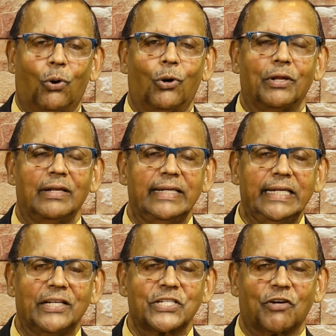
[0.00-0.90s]
all the
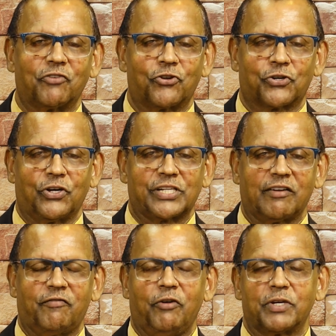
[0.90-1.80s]
leaders of the church
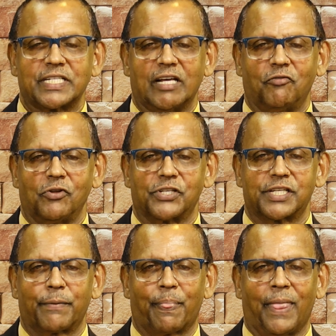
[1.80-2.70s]
at the various
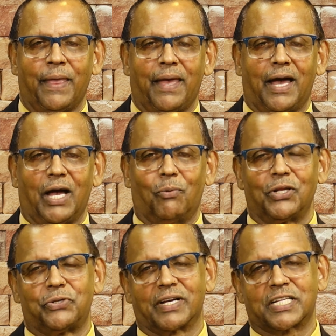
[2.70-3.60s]
levels, I
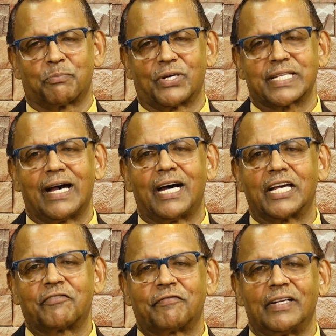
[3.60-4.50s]
want to express
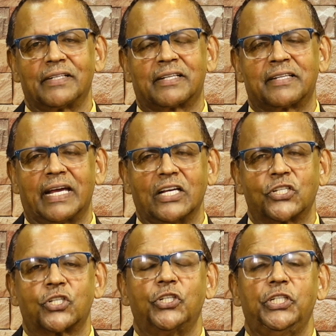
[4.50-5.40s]
heartfelt
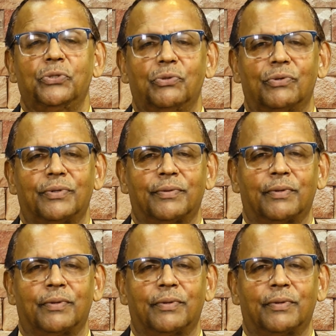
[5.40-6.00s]
thanks to you,